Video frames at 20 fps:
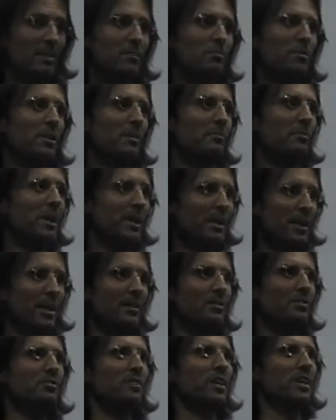but I
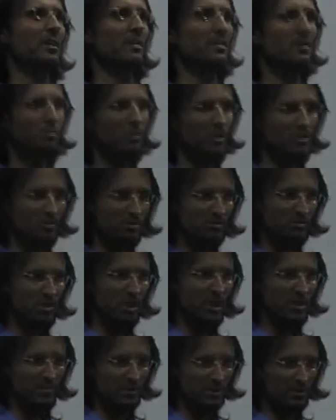understand that what's
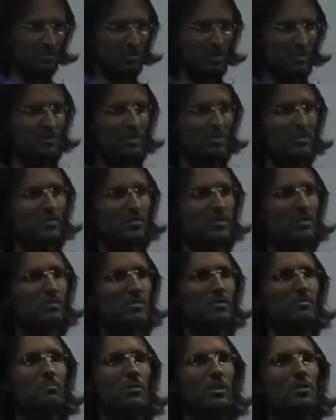driving the question is
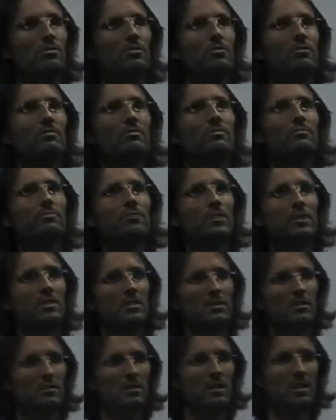this emotional
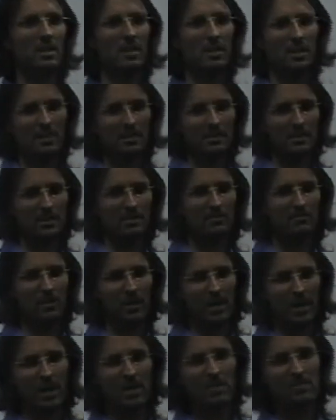fear that if
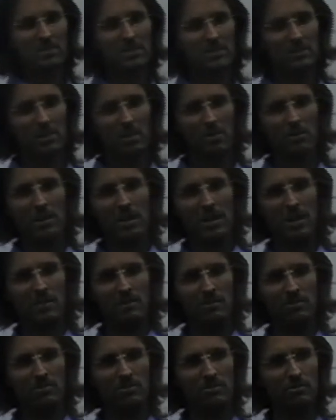I actually go ahead
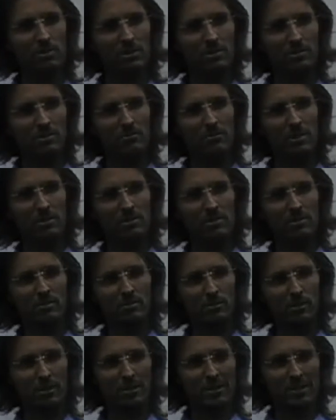and do this emotional
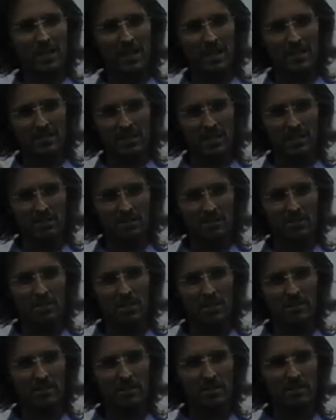work that AJ is
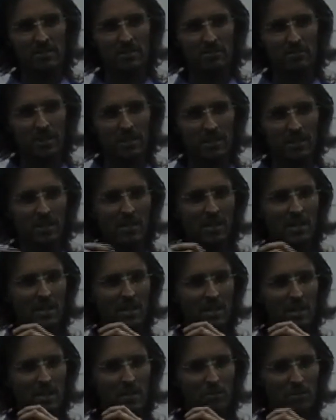suggesting to me,
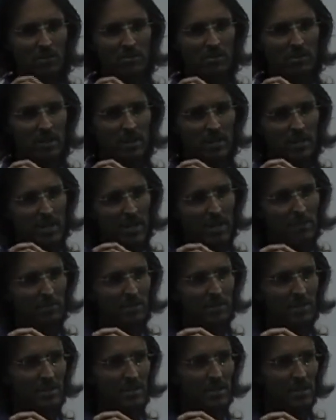what's going to
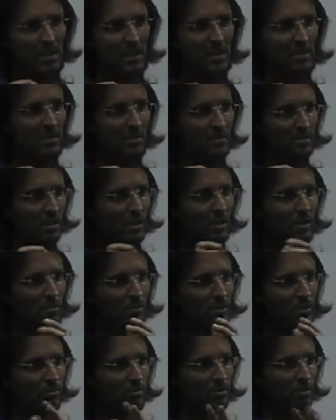happen at the end is I'll
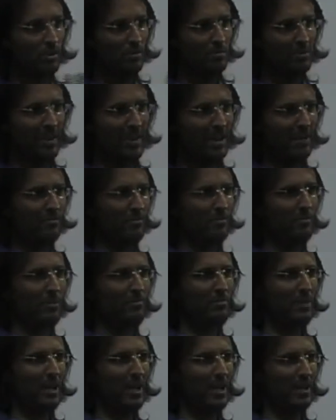be drawn apart from my
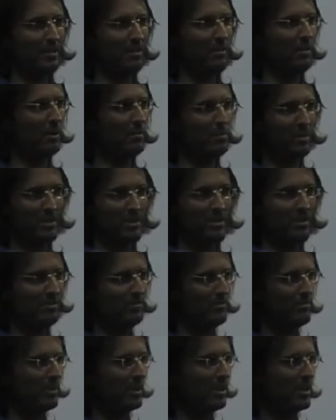partner and I'll be in a,
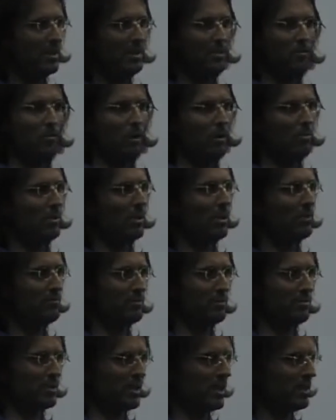what will I
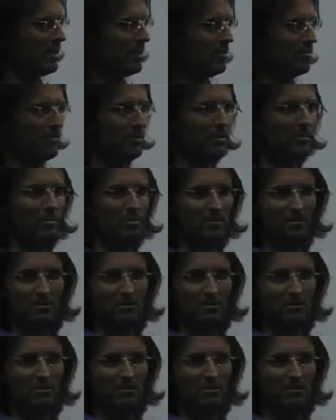feel then? I'll feel,